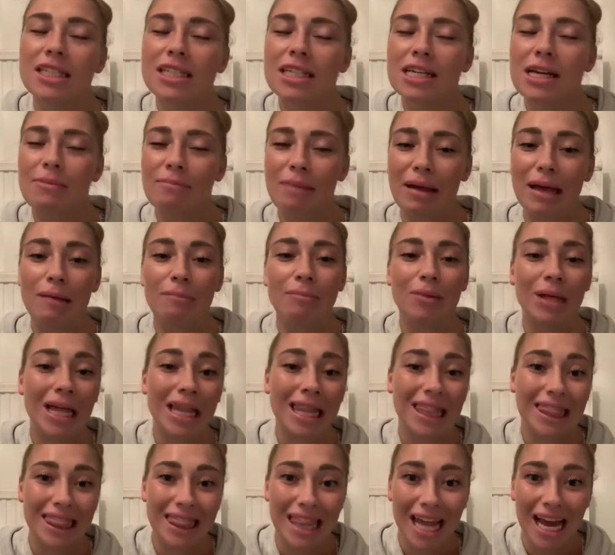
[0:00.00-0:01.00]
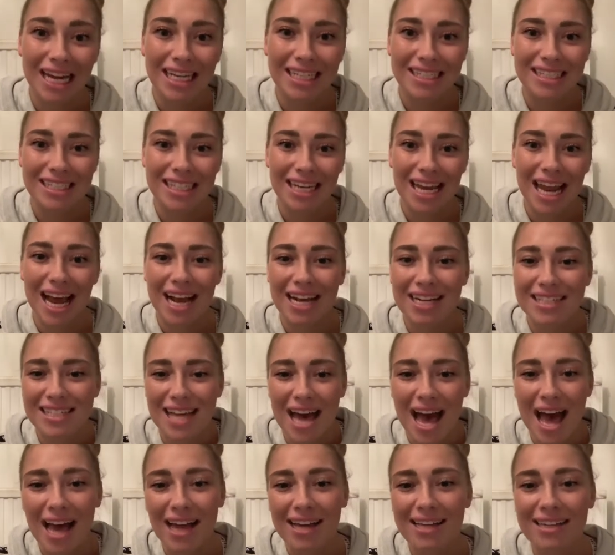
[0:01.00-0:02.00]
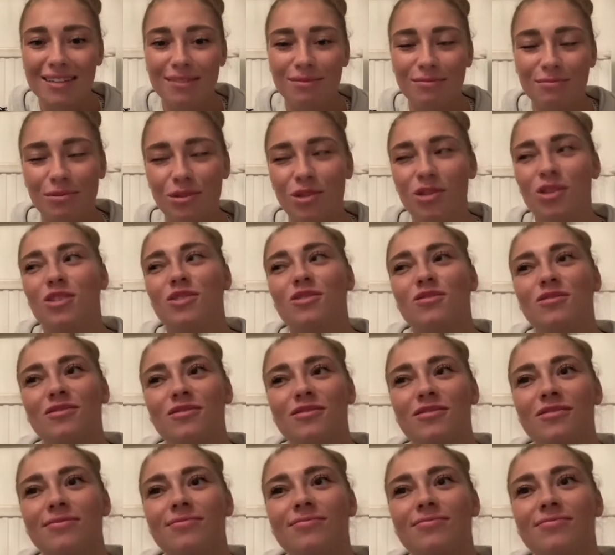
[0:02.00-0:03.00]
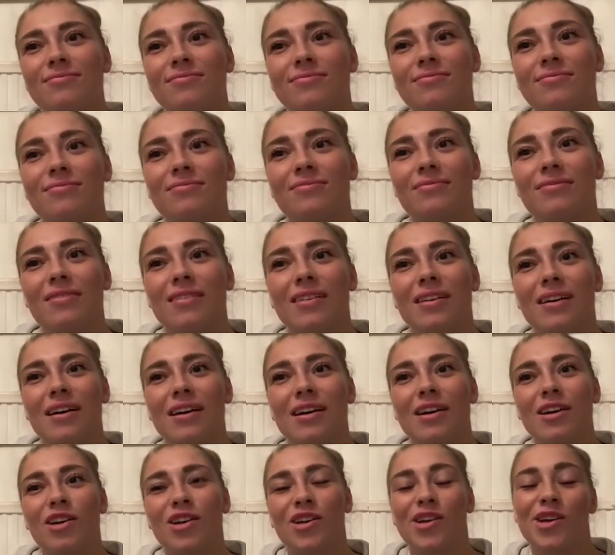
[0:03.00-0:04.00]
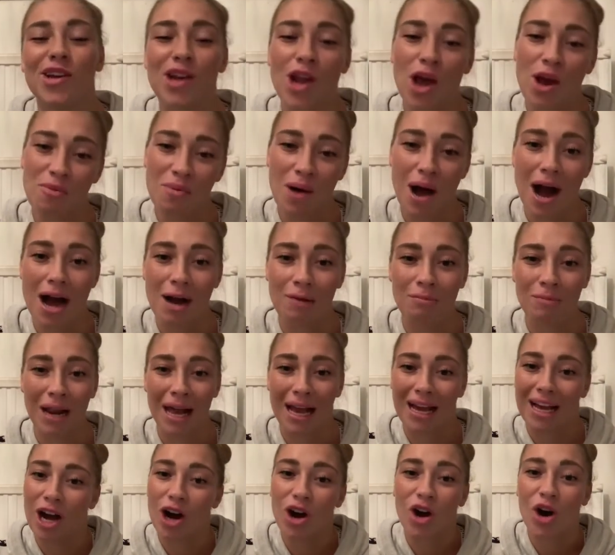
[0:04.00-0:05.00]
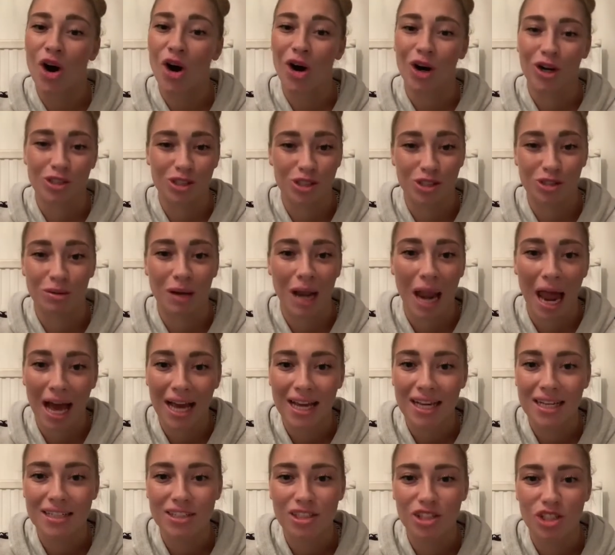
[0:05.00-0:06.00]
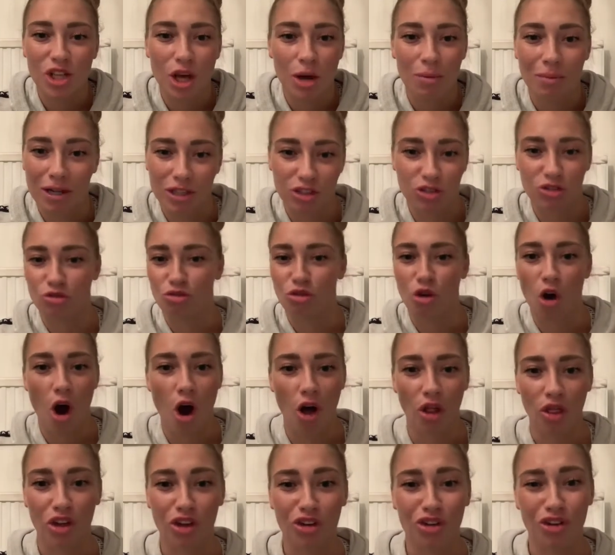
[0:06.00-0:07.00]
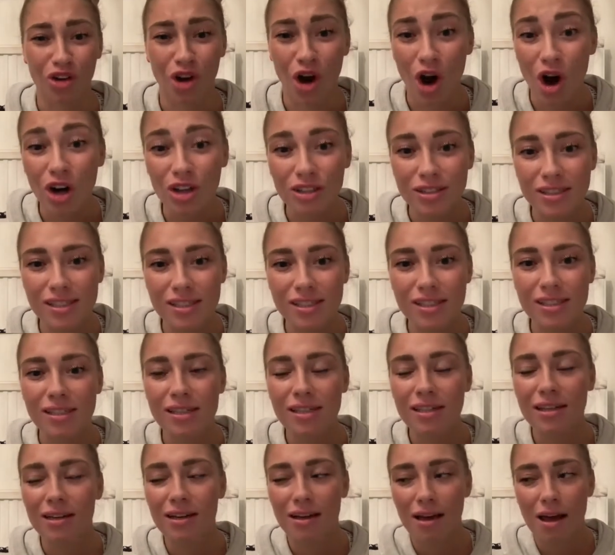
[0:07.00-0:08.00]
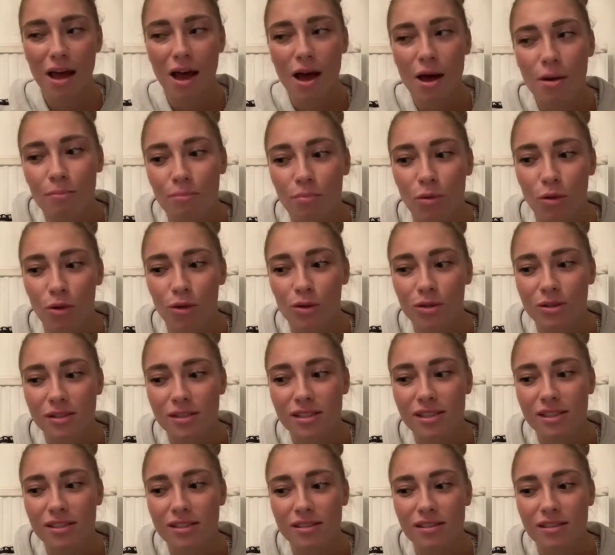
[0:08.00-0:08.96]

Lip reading: maybe a light leg day, but you know what I'm like, I can't do light, so I'd rather not. But